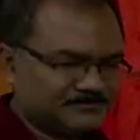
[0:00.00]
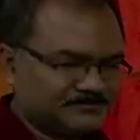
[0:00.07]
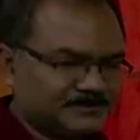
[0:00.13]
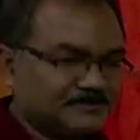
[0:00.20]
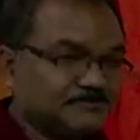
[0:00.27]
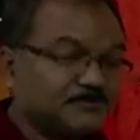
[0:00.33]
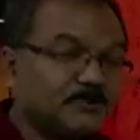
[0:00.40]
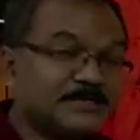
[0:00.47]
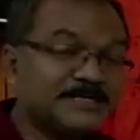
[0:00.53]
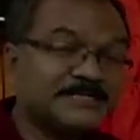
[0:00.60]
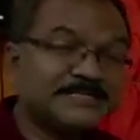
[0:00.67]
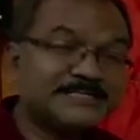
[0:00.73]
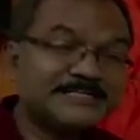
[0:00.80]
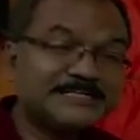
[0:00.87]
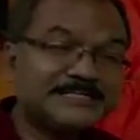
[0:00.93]
The
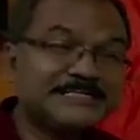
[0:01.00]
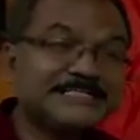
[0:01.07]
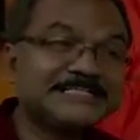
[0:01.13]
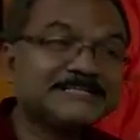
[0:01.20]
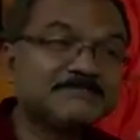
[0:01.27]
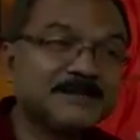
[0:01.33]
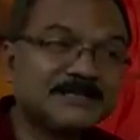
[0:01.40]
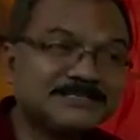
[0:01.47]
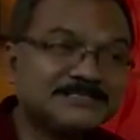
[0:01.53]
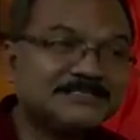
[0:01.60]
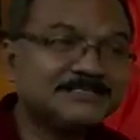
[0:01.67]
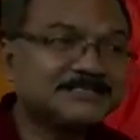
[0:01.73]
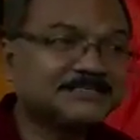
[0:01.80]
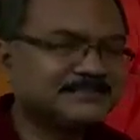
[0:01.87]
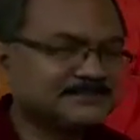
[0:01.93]
poet is
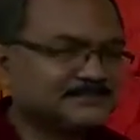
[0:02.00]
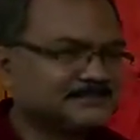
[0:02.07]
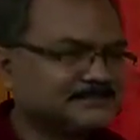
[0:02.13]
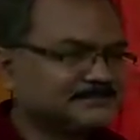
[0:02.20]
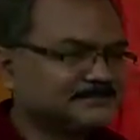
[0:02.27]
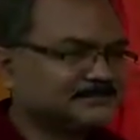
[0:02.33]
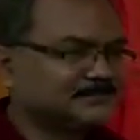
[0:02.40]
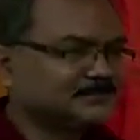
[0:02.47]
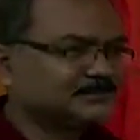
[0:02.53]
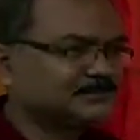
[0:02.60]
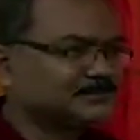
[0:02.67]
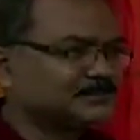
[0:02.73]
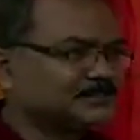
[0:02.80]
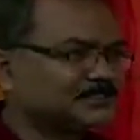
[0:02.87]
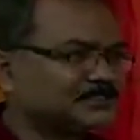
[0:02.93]
imagining
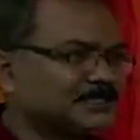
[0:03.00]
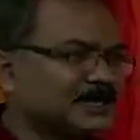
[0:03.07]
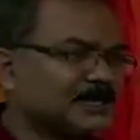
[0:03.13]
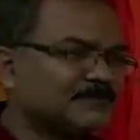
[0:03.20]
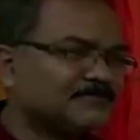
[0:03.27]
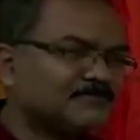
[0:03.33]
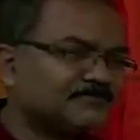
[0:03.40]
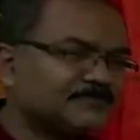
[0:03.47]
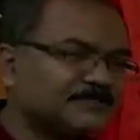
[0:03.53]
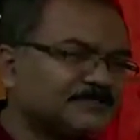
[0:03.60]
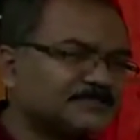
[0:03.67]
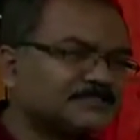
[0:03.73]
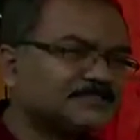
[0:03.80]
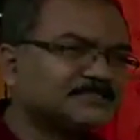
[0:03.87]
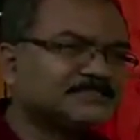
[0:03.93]
that
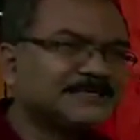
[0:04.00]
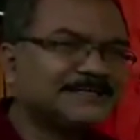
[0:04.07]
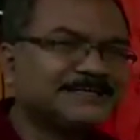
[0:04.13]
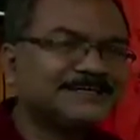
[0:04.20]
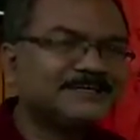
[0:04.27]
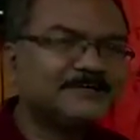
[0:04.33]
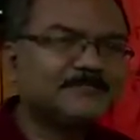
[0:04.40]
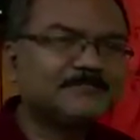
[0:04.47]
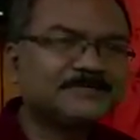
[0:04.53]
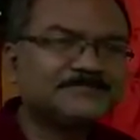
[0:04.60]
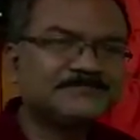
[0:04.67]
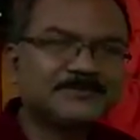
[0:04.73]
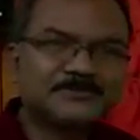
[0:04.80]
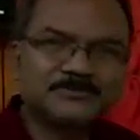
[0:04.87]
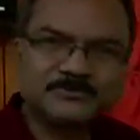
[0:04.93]
after the taking of that
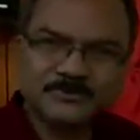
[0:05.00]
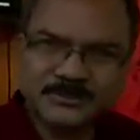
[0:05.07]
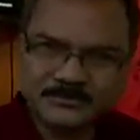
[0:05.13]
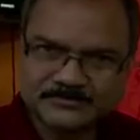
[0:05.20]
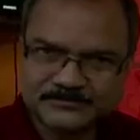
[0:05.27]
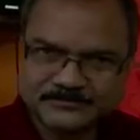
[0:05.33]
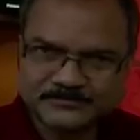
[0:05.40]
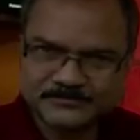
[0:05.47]
photograph,